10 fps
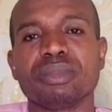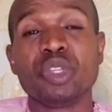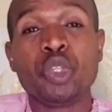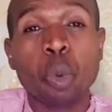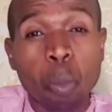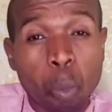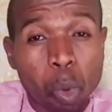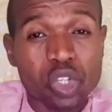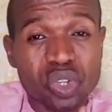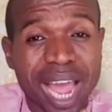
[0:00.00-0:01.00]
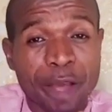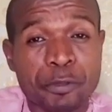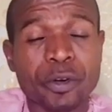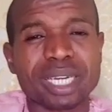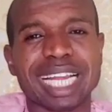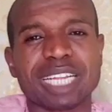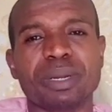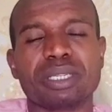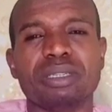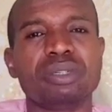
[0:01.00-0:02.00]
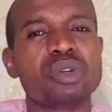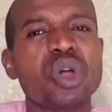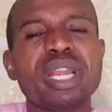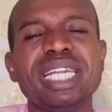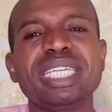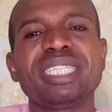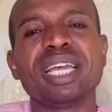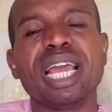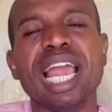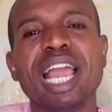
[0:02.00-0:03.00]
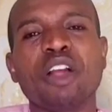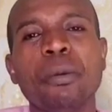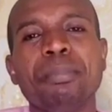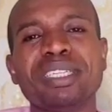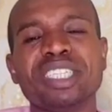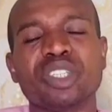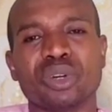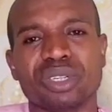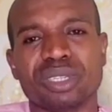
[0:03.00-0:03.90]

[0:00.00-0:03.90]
You must avoid that person. You don't need a competitor.